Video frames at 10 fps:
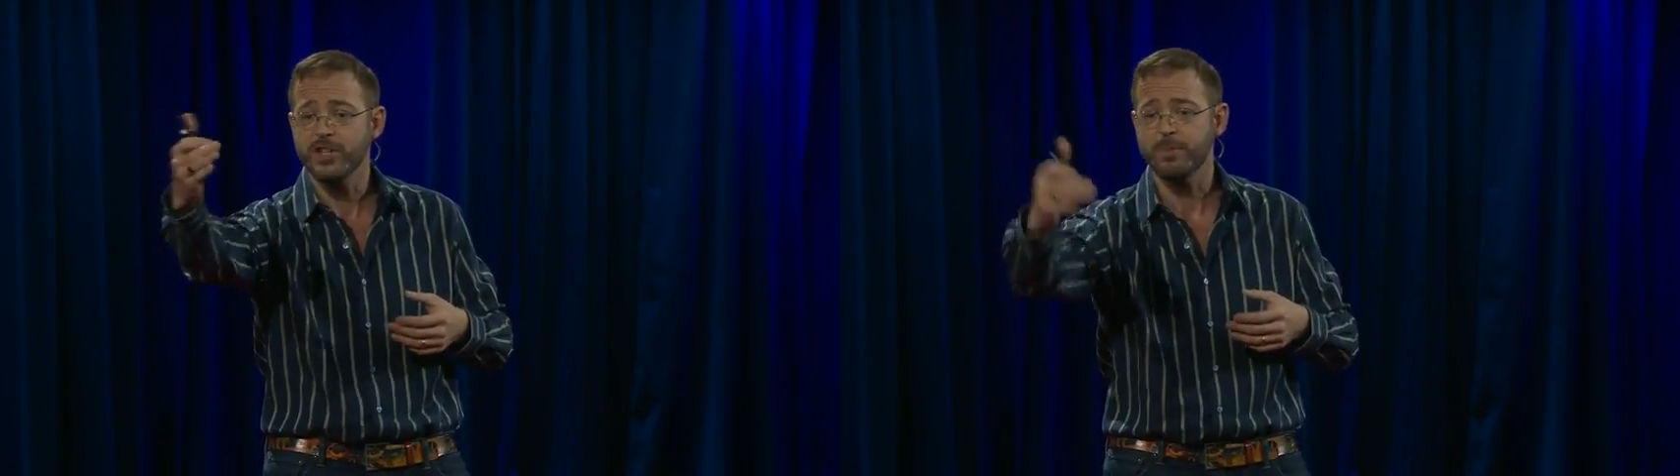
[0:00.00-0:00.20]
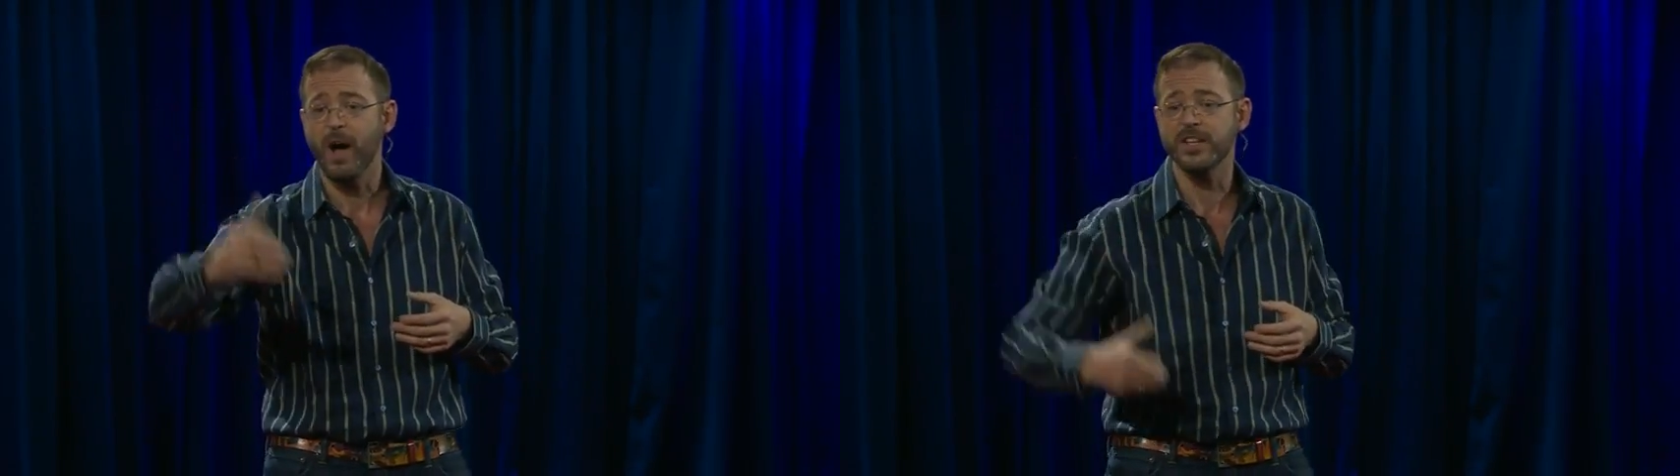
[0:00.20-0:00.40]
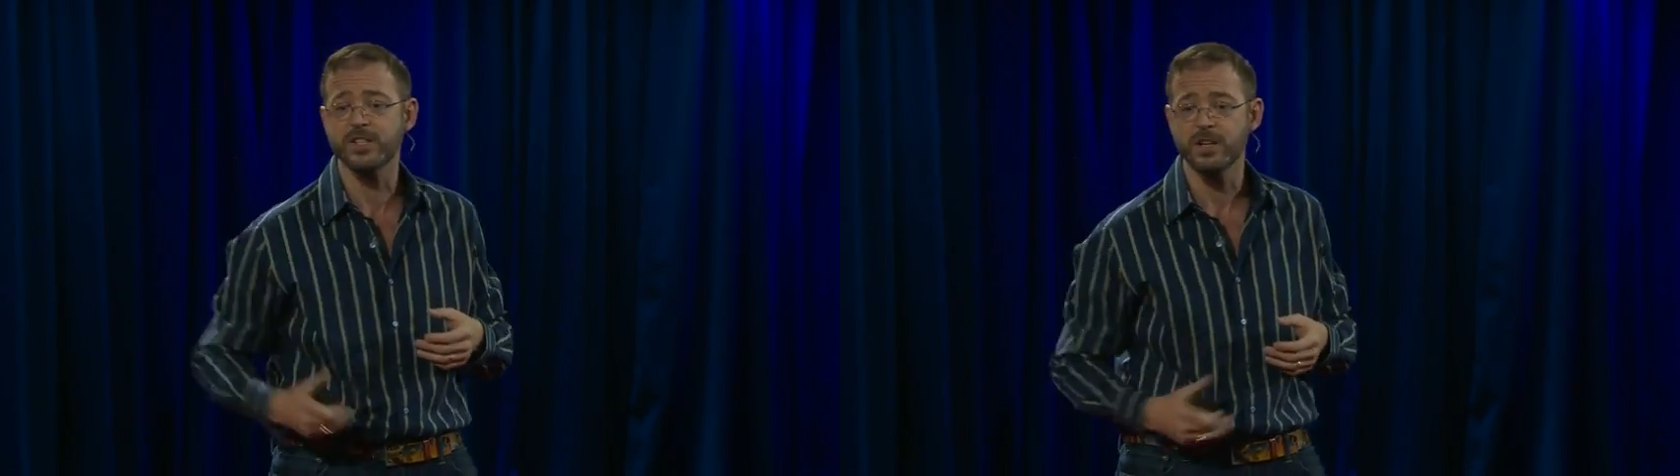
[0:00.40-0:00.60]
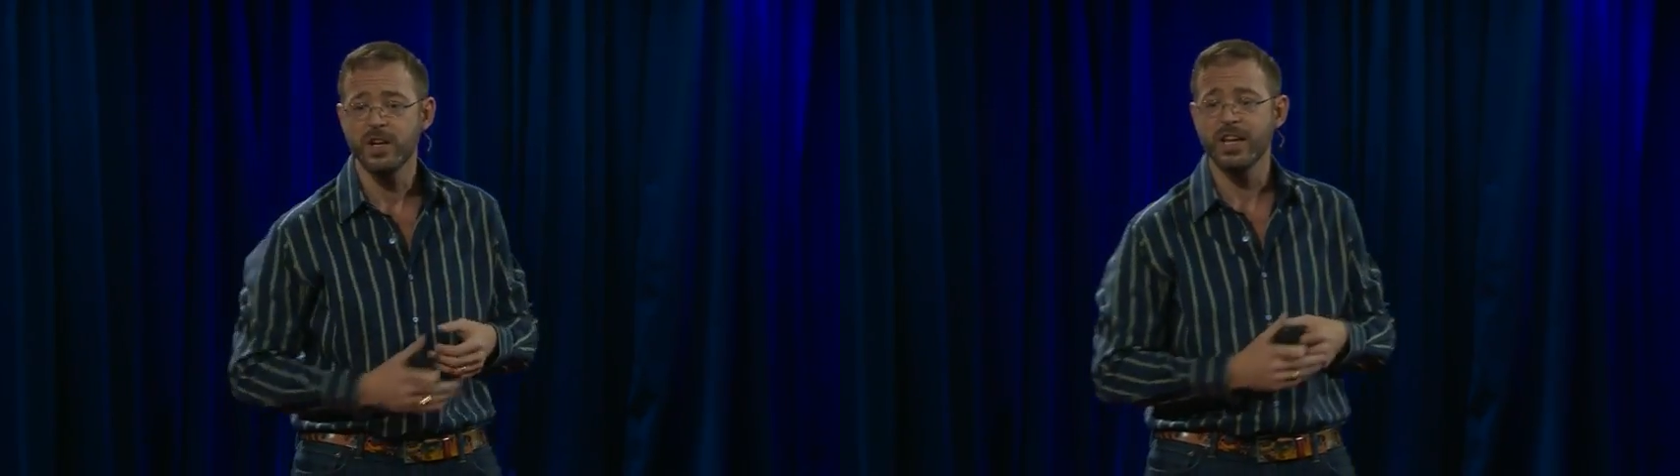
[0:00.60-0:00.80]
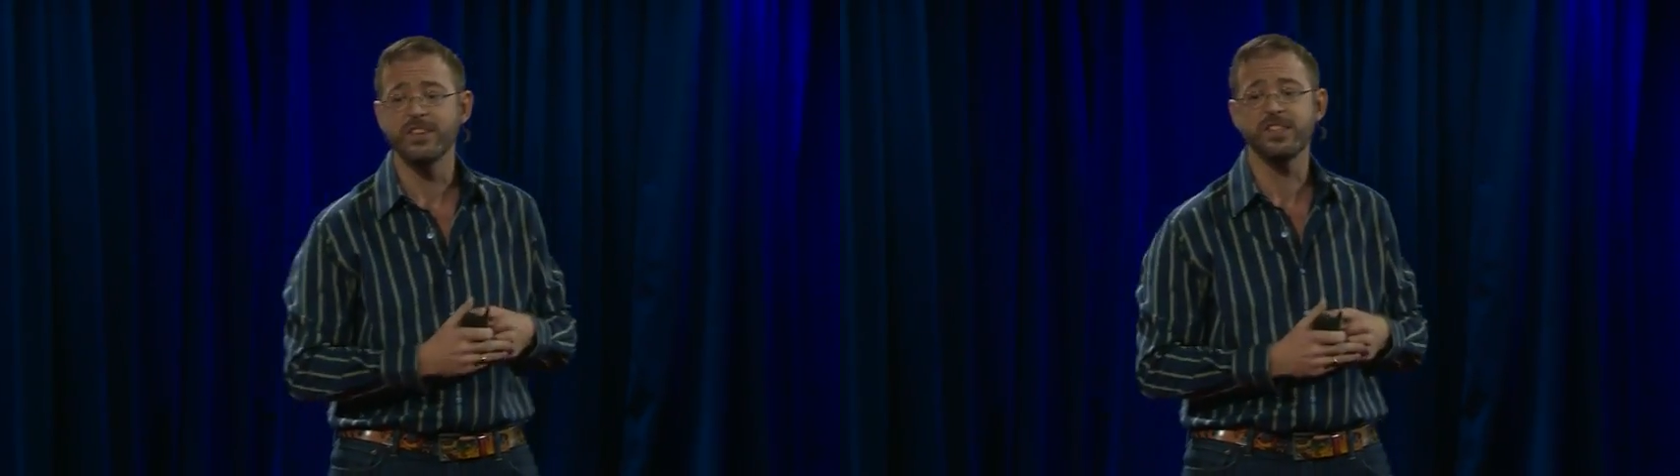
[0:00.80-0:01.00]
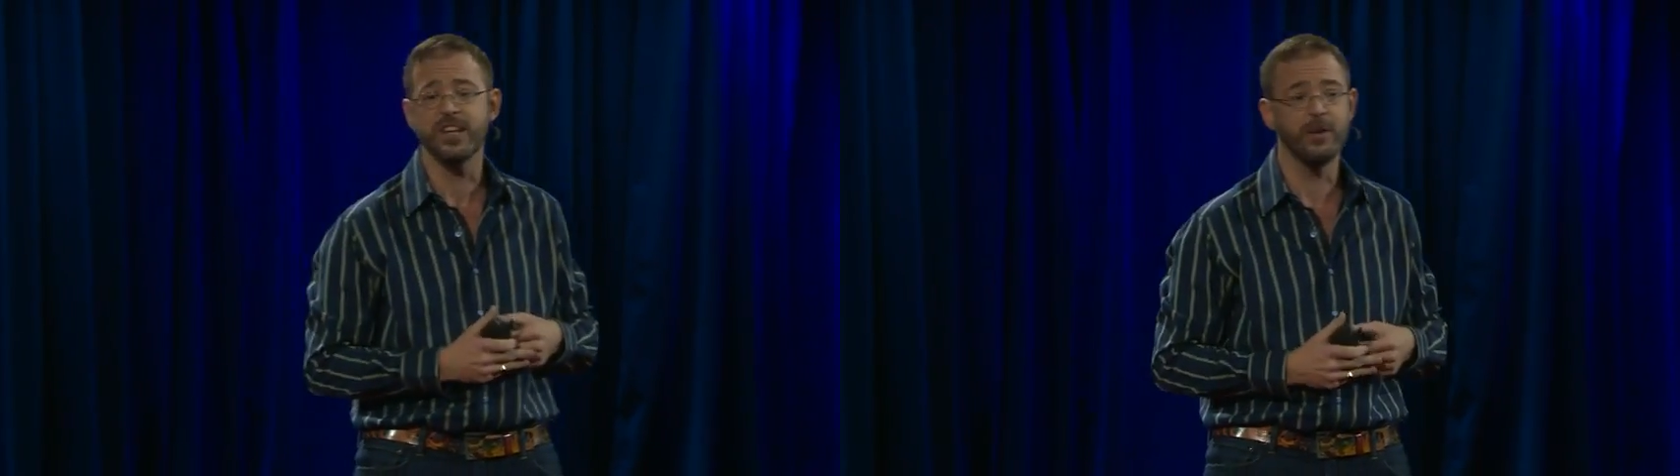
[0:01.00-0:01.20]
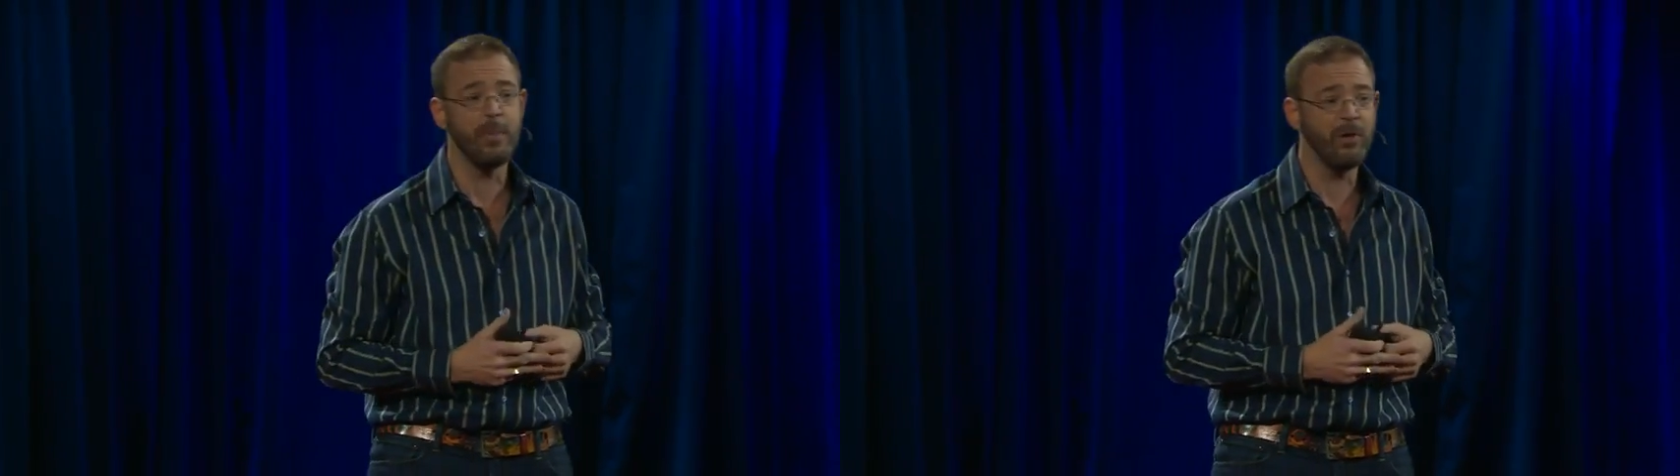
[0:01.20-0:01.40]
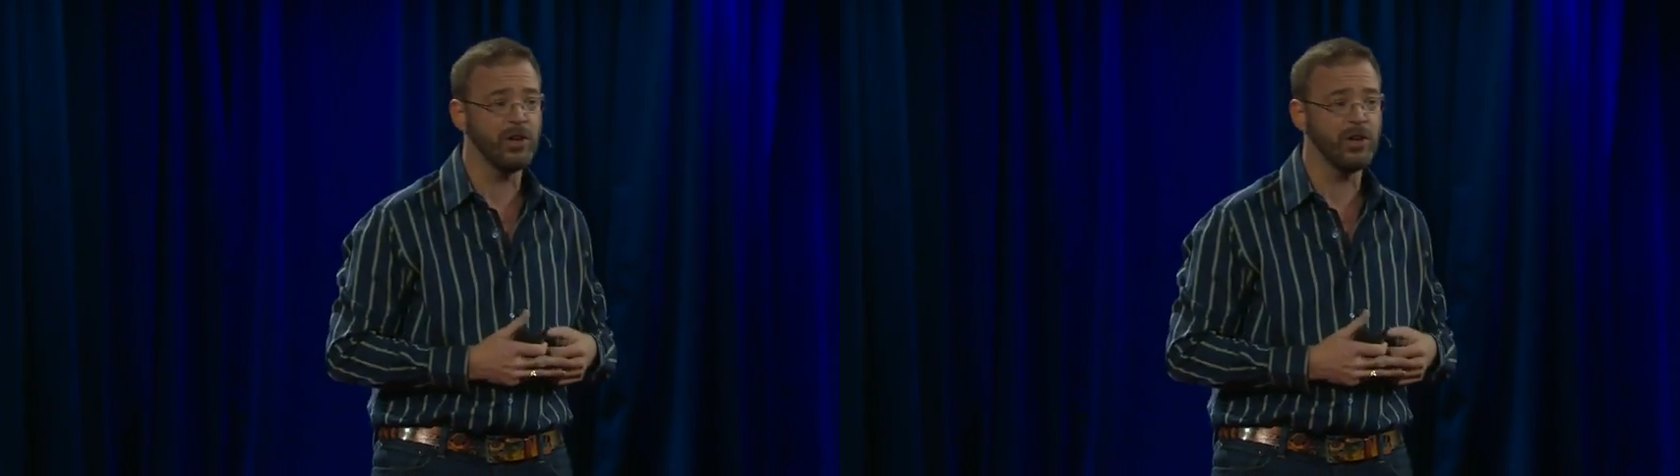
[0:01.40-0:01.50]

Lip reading: spots in the scene about